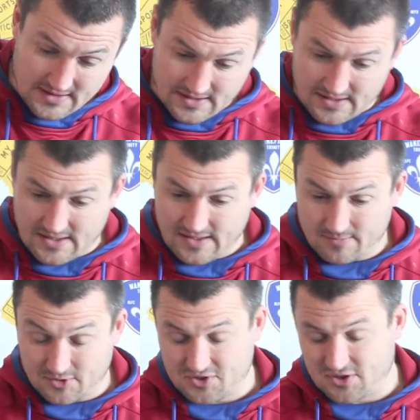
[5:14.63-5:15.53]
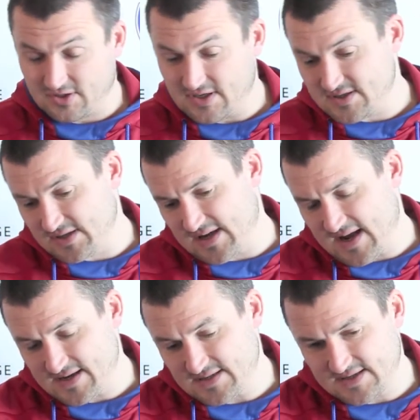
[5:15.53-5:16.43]
or certainly into the
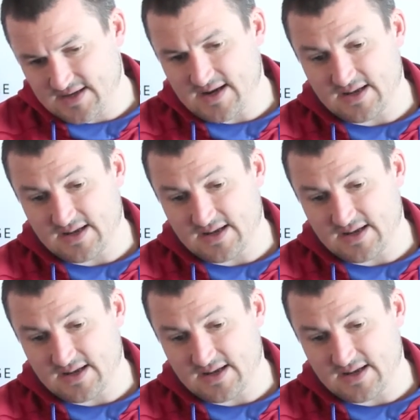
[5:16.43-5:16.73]
19.